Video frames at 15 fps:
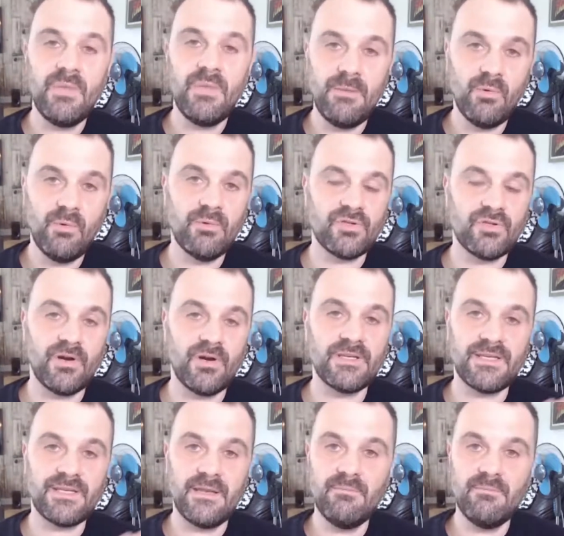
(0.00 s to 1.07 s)
People were trying to
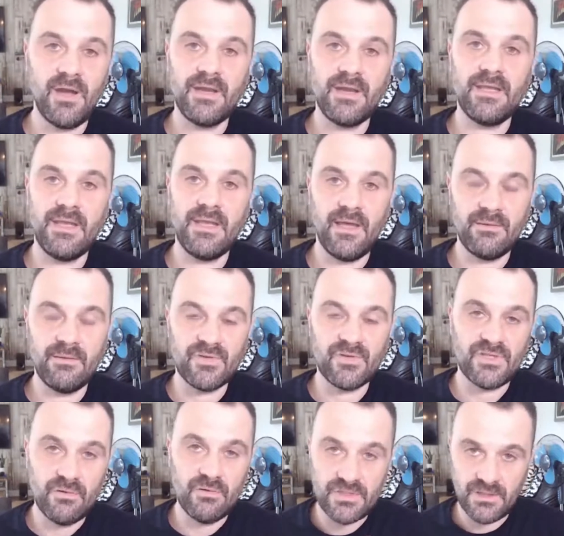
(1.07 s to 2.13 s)
send money and it was
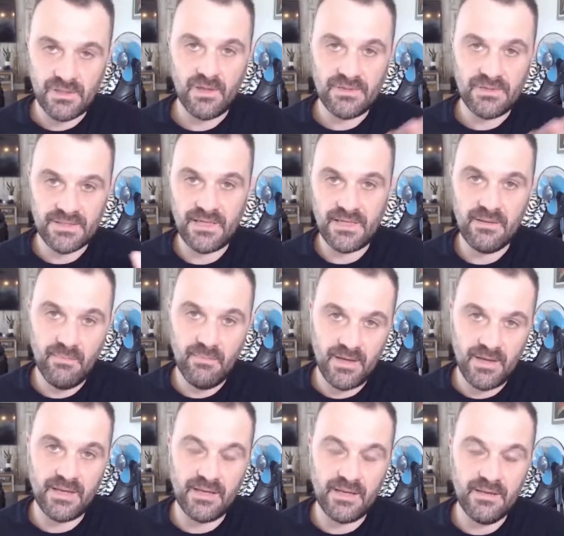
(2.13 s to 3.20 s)
so slow to send the
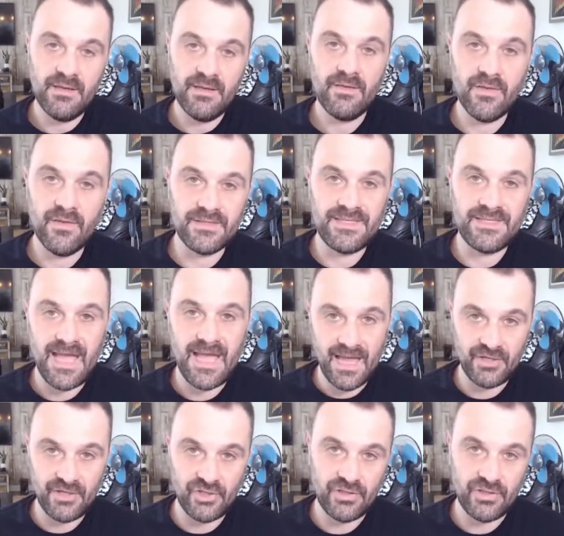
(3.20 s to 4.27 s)
money that
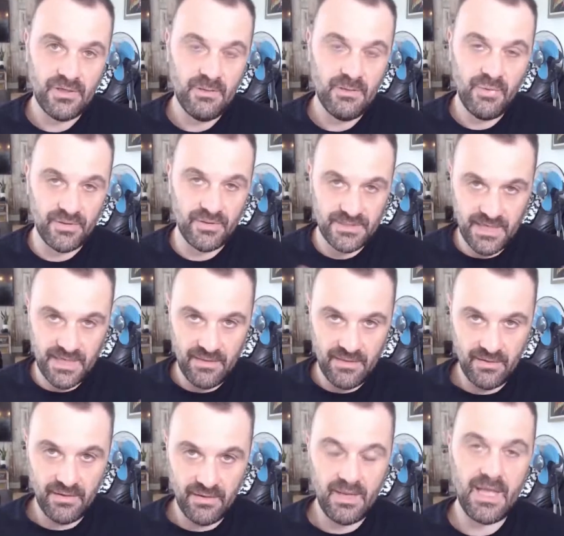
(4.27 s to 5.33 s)
Dash put
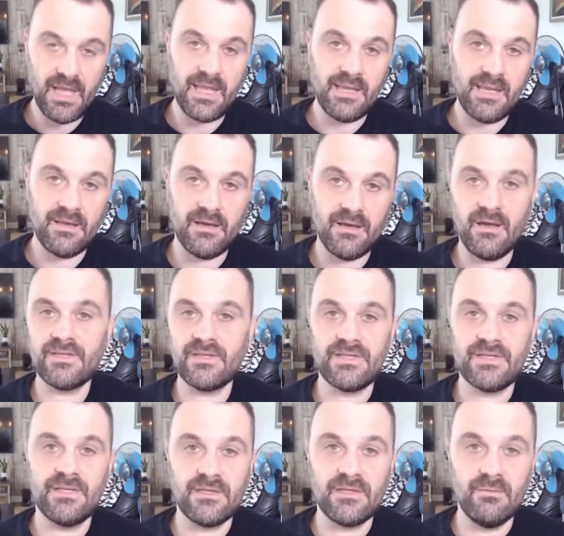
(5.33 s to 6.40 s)
together a
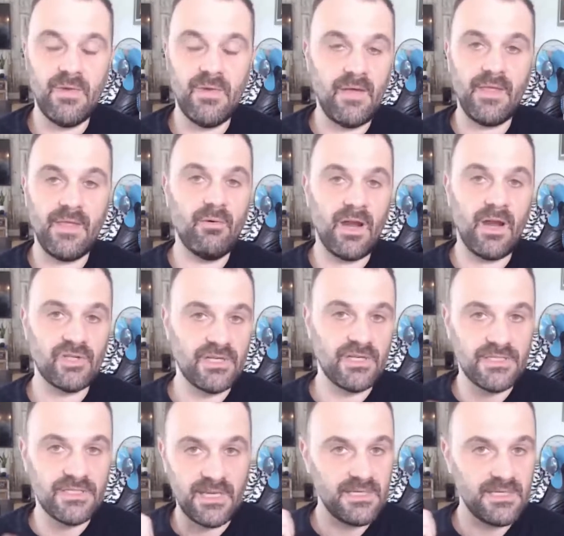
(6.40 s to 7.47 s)
system, and they were actually
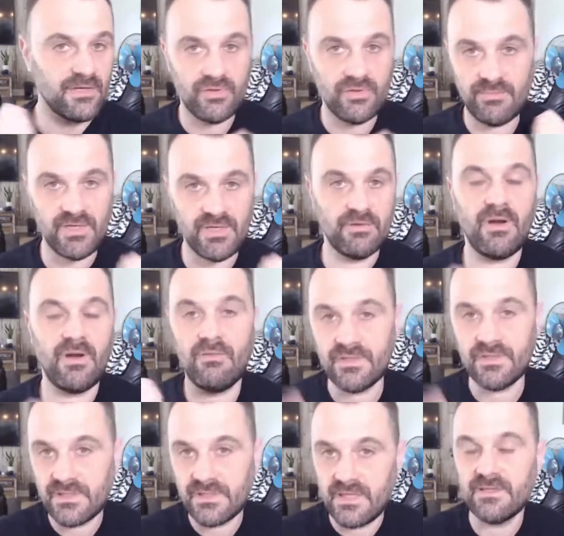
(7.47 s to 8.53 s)
sending
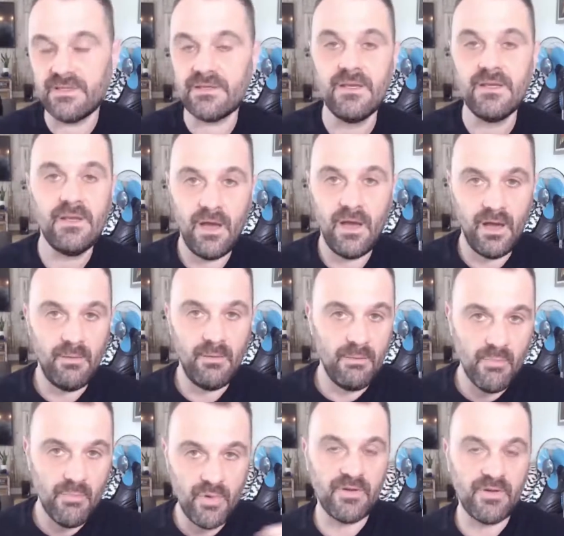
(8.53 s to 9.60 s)
cryptocurrencies
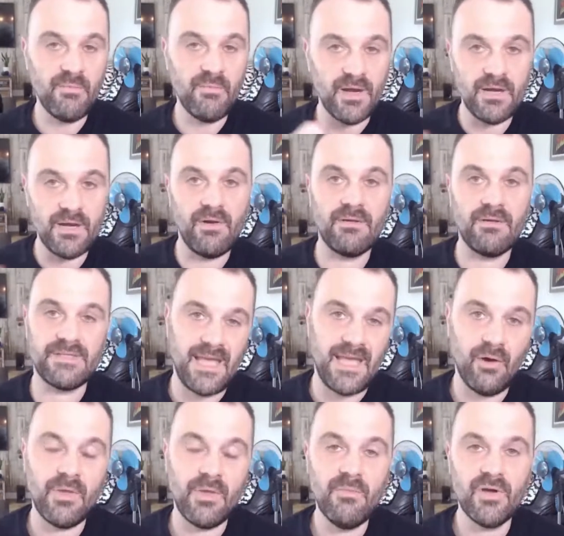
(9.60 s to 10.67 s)
and moving money around to
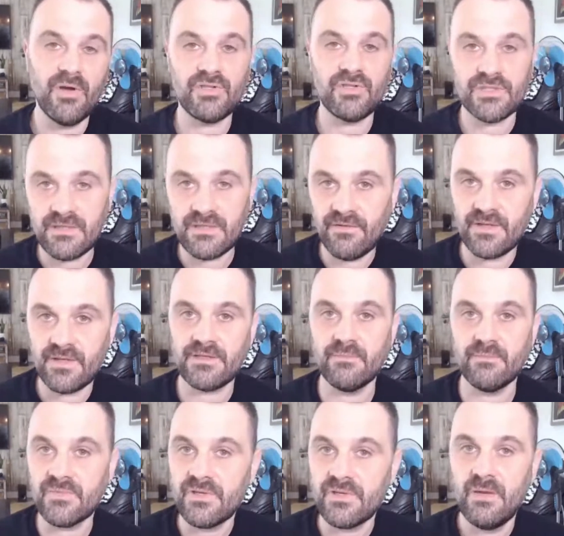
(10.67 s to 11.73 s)
help emergency
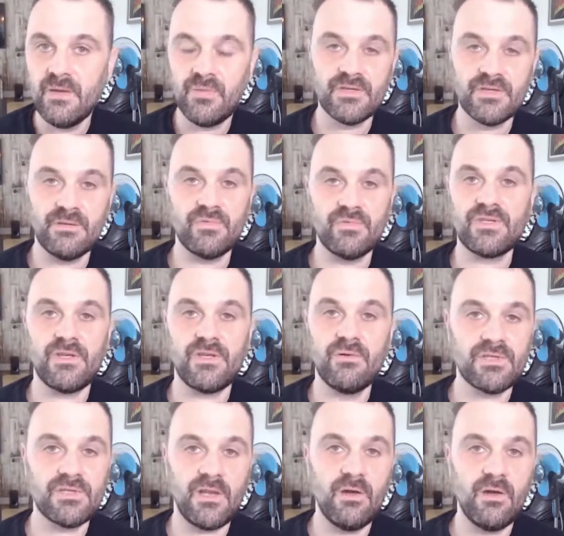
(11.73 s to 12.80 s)
victims because it was so
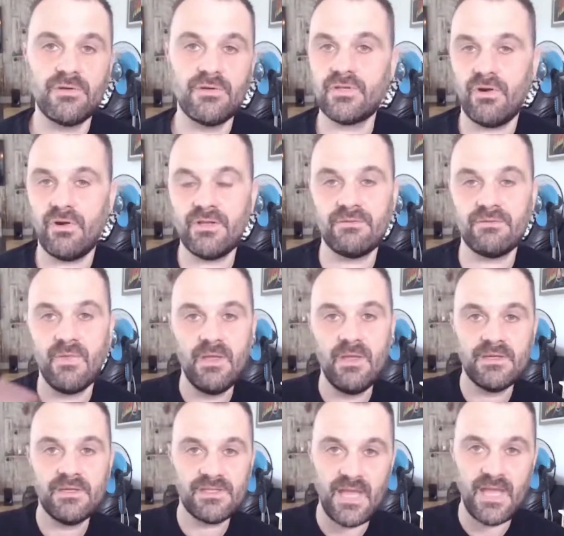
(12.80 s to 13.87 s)
slow to try and
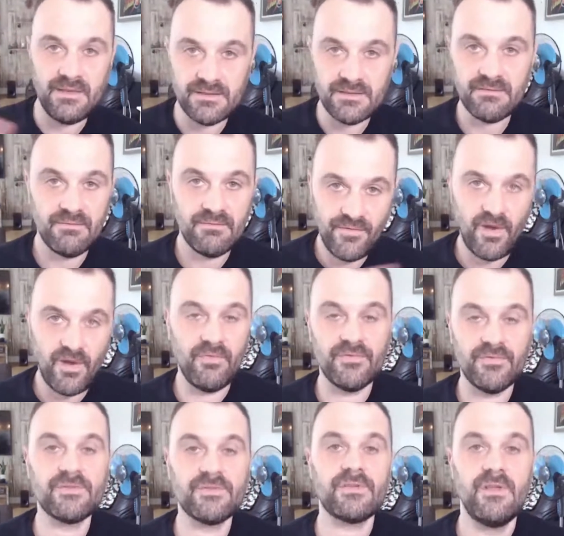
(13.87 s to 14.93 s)
send
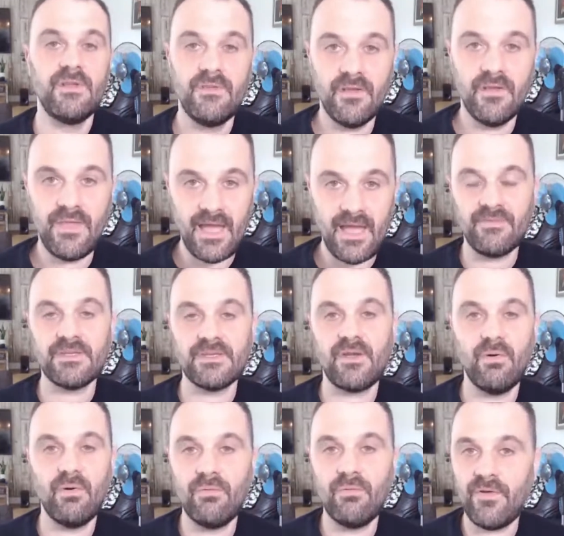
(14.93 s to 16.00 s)
funds that they had this
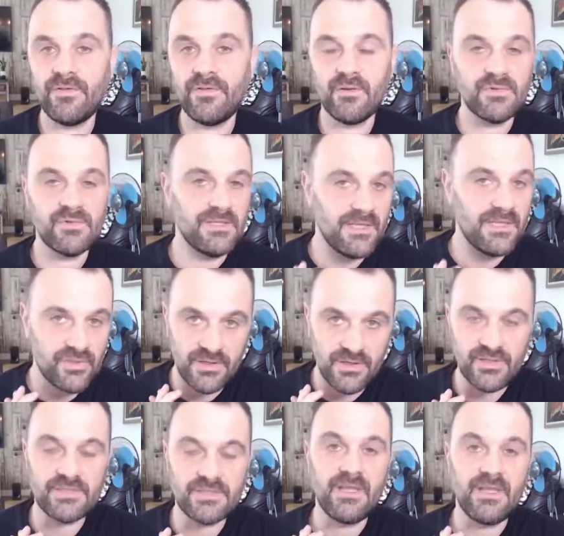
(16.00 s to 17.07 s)
whole fund that was literally
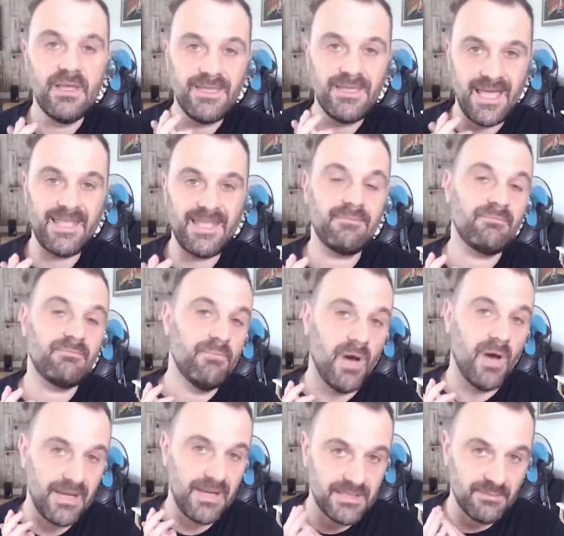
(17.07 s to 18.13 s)
just getting
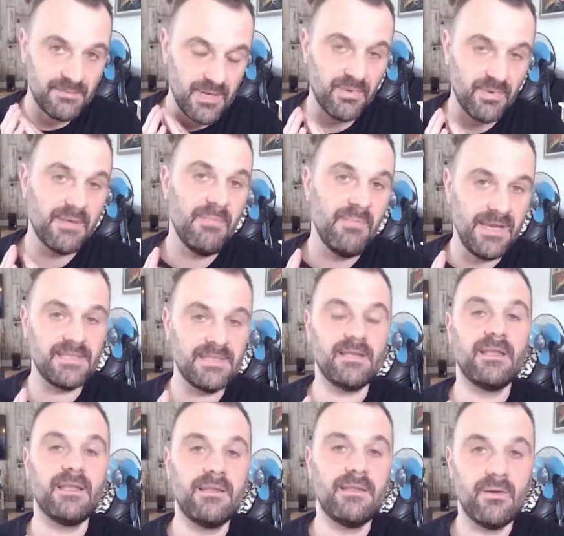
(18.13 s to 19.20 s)
money to people
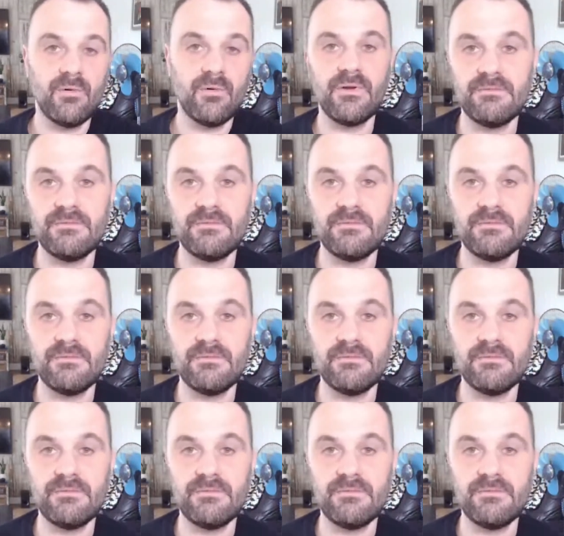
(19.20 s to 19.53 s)
immediately that were